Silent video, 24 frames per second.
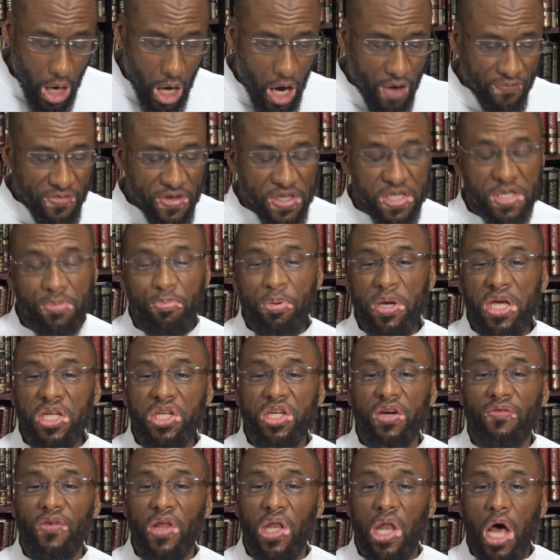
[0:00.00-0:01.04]
of the
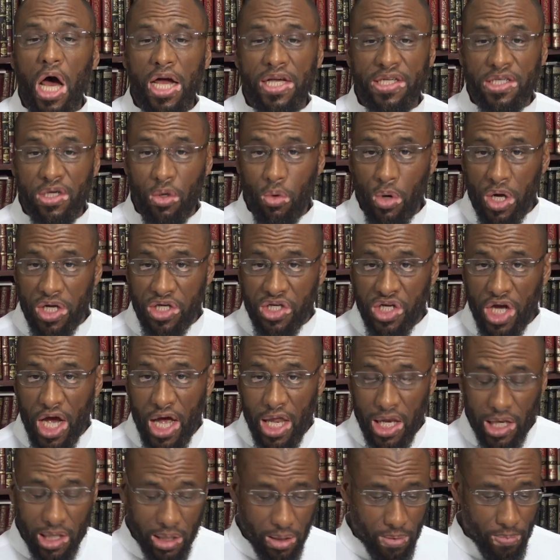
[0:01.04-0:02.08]
speech of Allah Azza wa
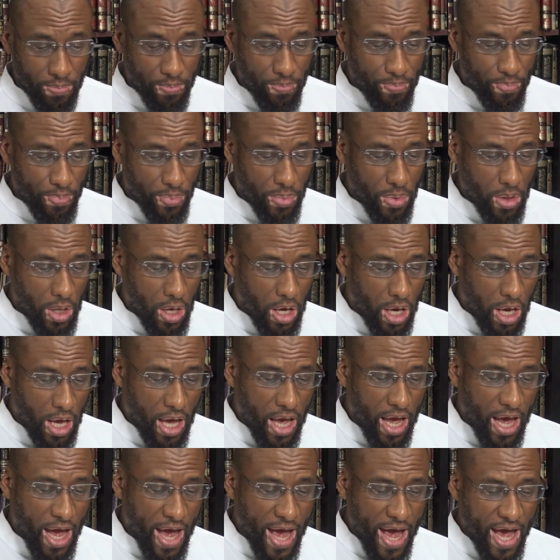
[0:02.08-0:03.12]
Jal,
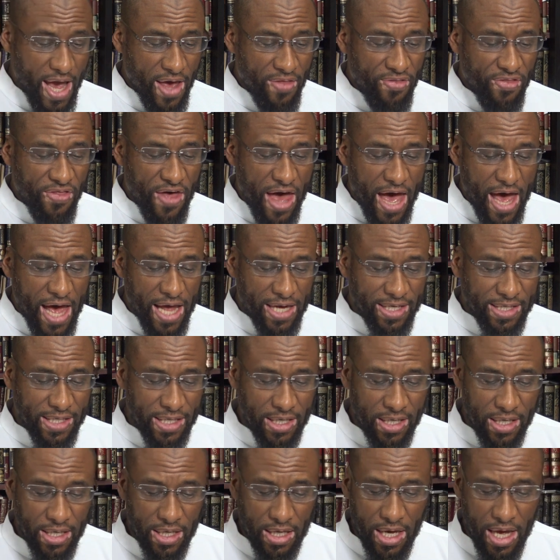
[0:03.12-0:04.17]
and
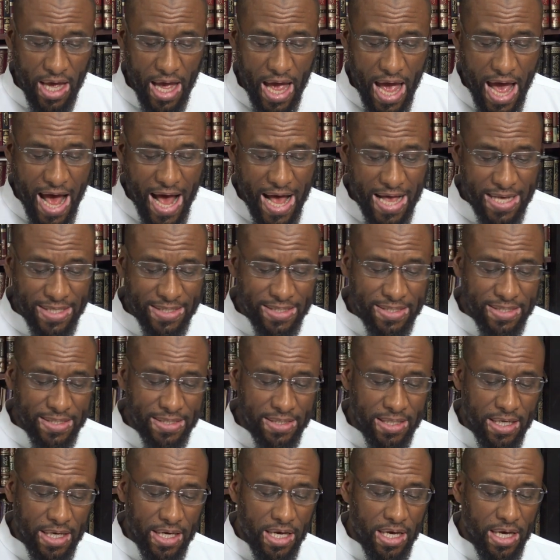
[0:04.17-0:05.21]
that
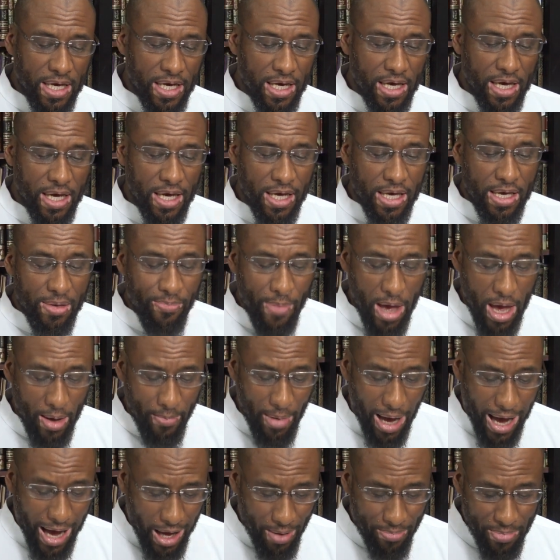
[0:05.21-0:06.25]
as
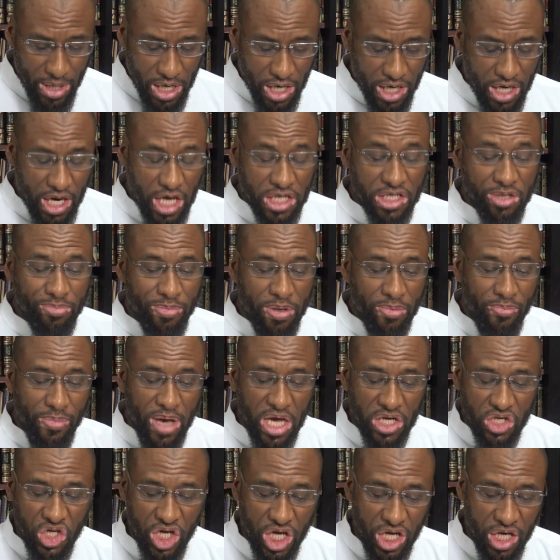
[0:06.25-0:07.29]
Imam Ahmed al Najmi
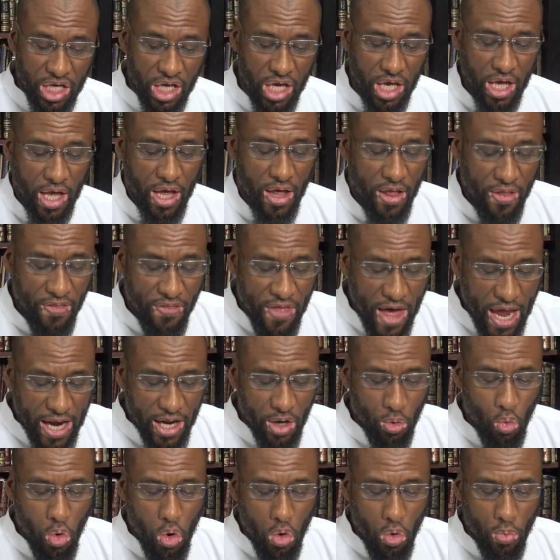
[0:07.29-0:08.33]
mentioned, that
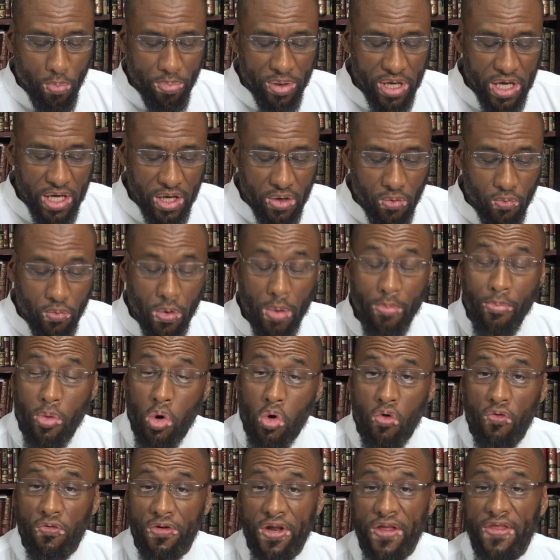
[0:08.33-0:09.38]
it will be
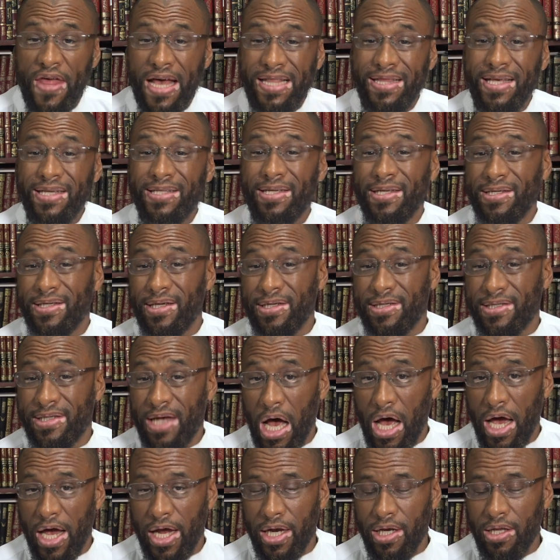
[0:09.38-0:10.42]
removed and that this is a
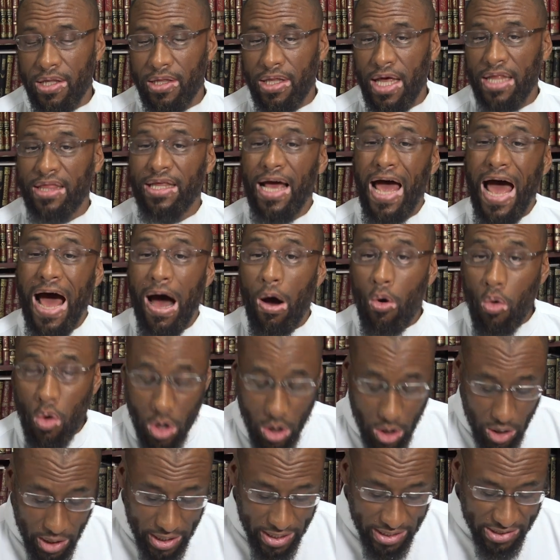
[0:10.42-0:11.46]
sign that the
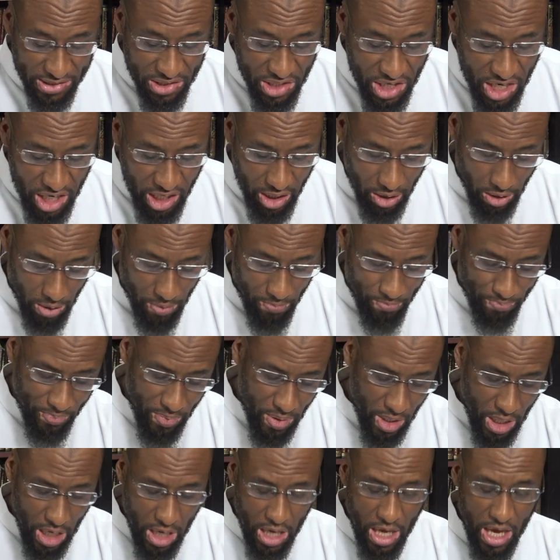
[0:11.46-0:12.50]
hour is near.
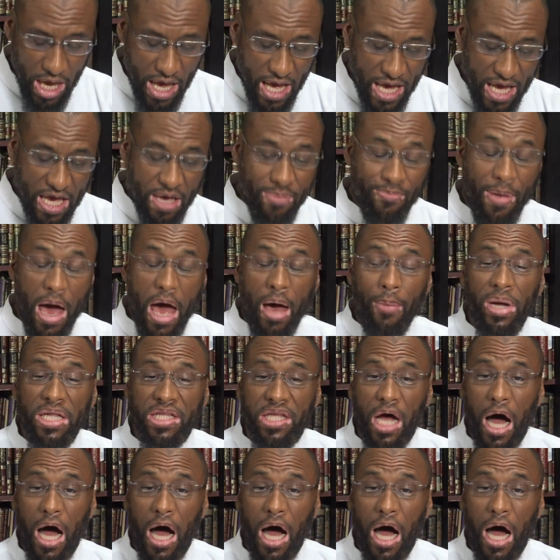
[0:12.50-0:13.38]
Imam al